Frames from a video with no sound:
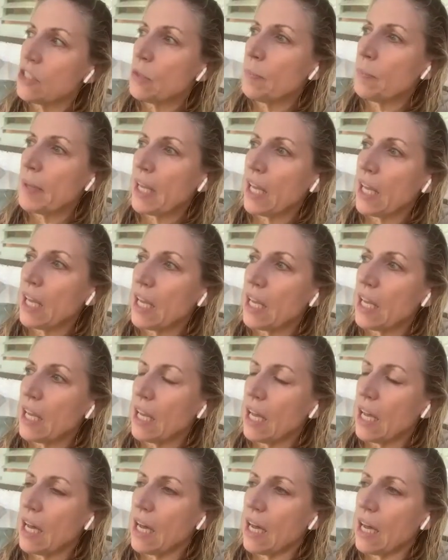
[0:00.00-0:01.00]
to
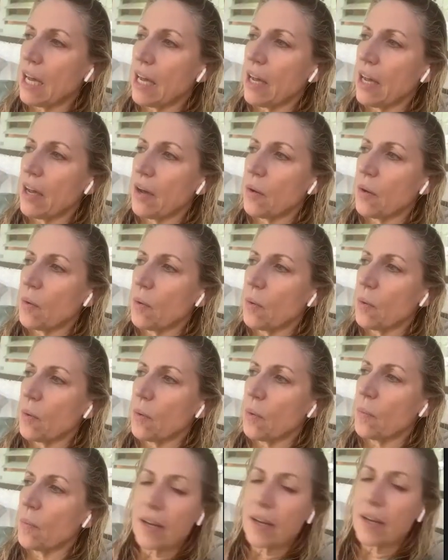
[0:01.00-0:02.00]
be
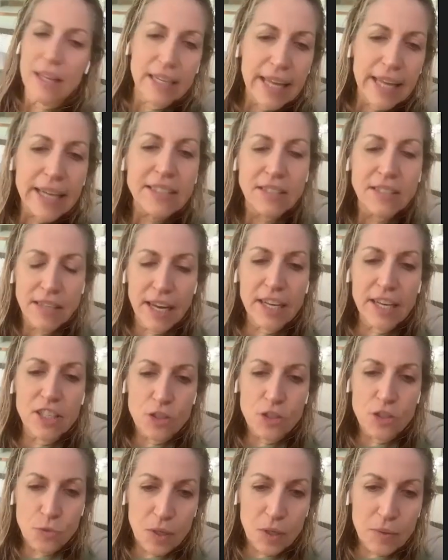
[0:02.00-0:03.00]
where the next day
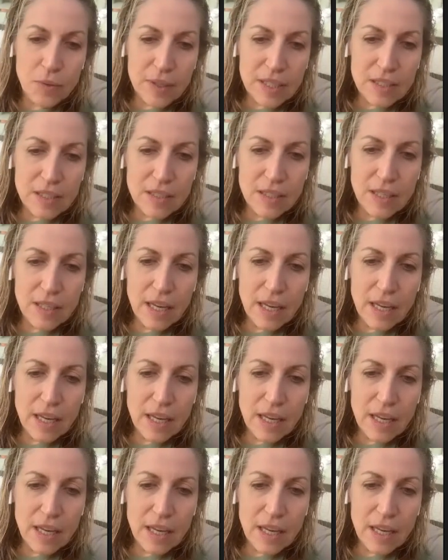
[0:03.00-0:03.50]
is ruined.